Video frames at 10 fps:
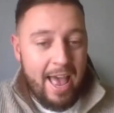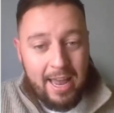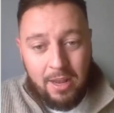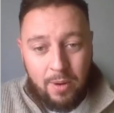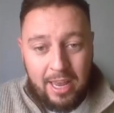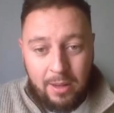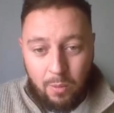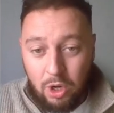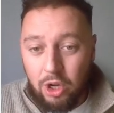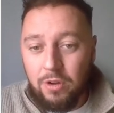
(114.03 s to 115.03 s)
Anyway,
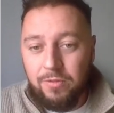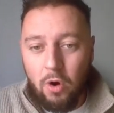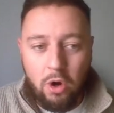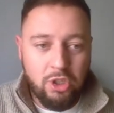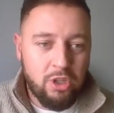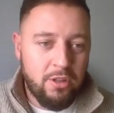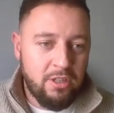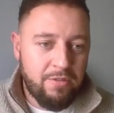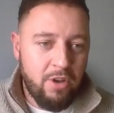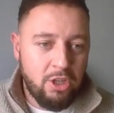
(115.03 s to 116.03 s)
we're going to focus on
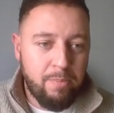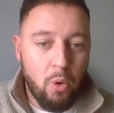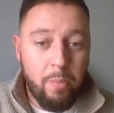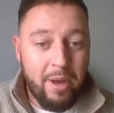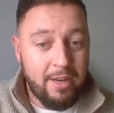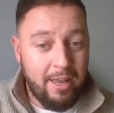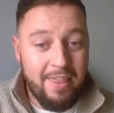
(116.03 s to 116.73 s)
this first bull pennant,